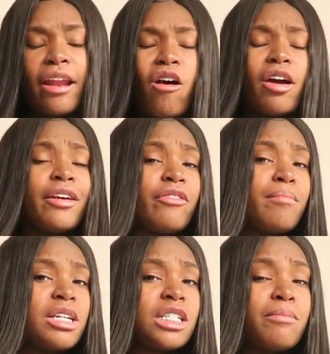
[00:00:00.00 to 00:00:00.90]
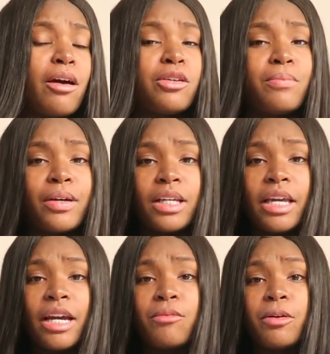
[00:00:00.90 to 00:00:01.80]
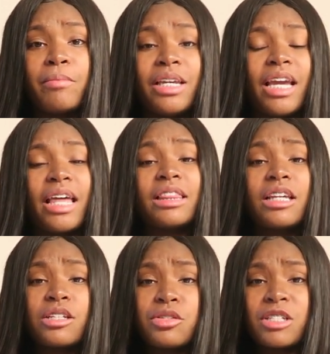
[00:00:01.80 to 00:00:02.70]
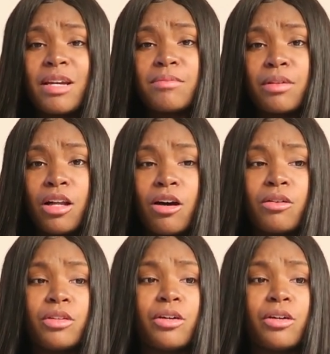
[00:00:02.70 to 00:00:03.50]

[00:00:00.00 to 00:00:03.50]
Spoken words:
and all information about Upretty hair will be in the description box below.